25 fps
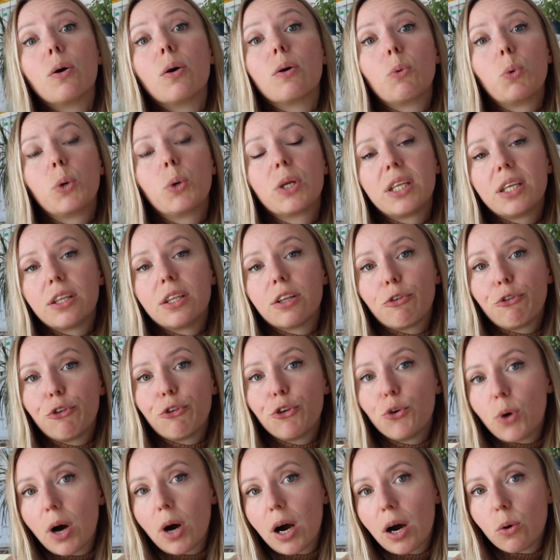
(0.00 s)
within a
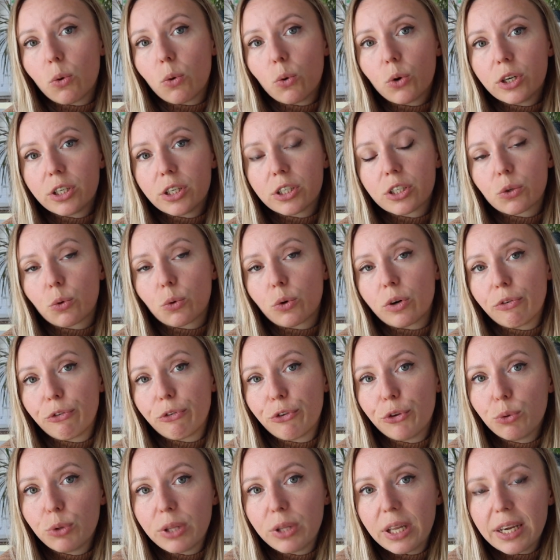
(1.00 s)
few hours or a
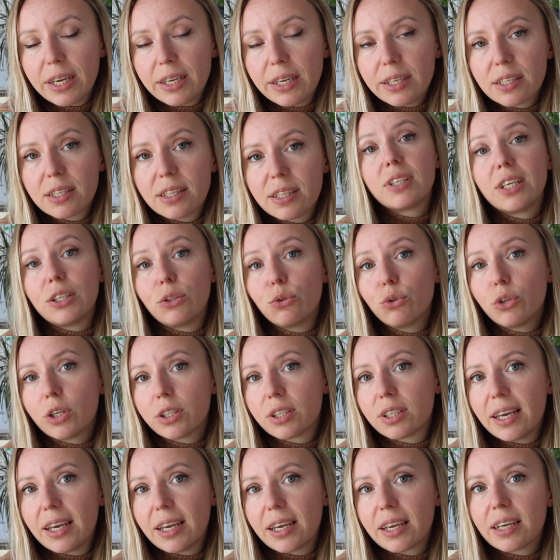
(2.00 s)
few days. They do not
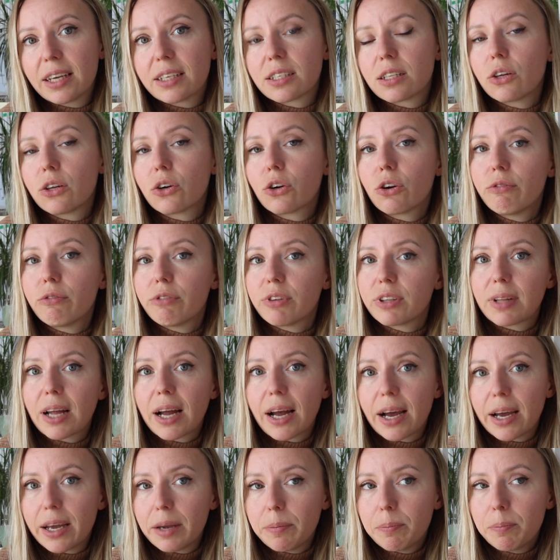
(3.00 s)
take as long of a
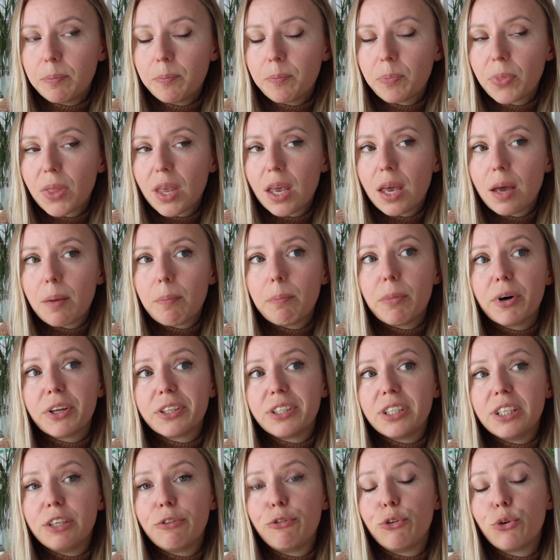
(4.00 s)
time,
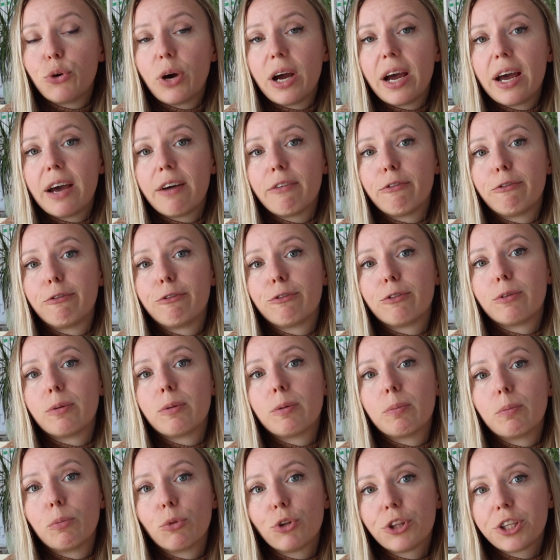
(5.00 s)
but if you have
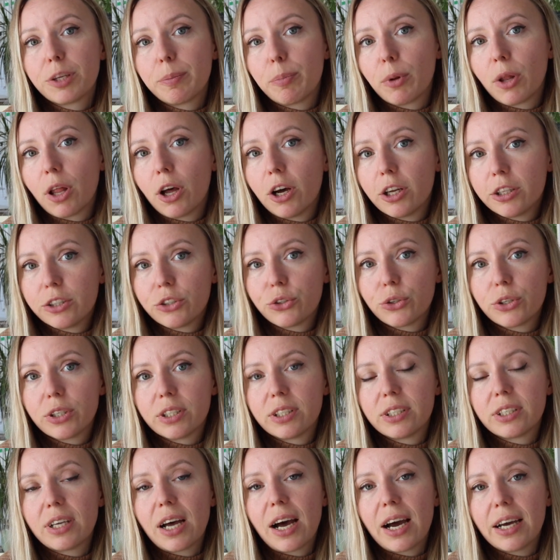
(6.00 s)
multiple
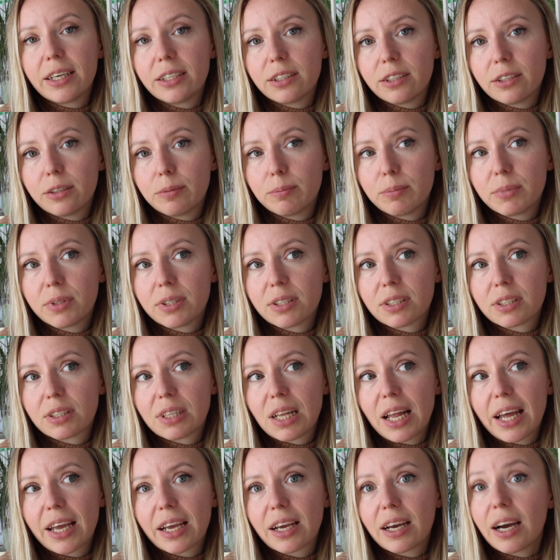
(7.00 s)
hundred items
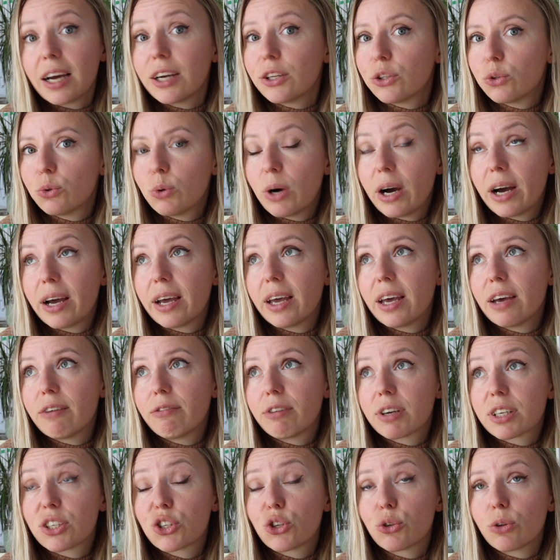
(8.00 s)
like I do I have
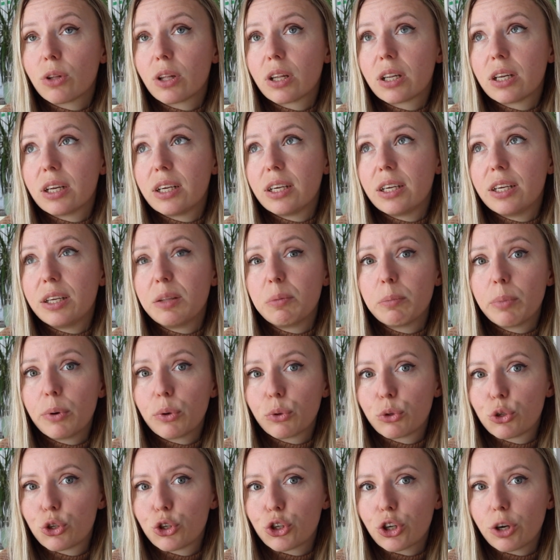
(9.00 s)
actually in
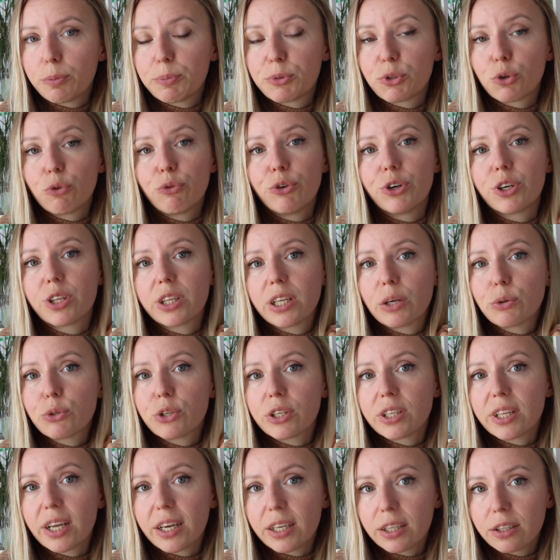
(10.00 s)
both shops over a
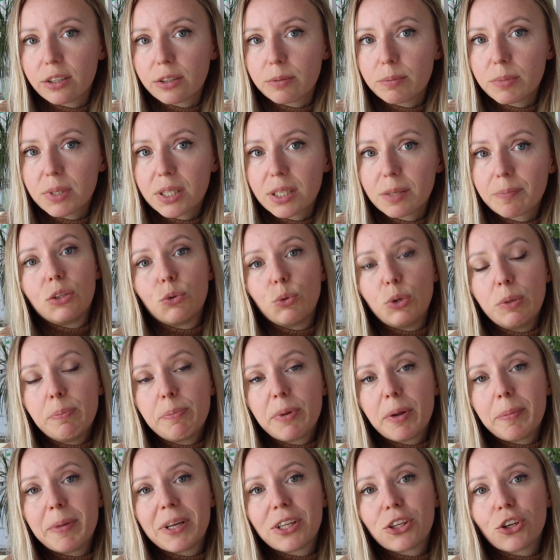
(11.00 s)
thousand items to
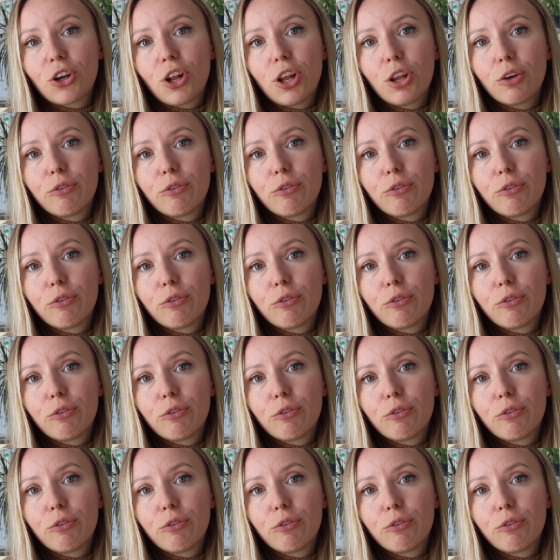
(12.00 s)
implement all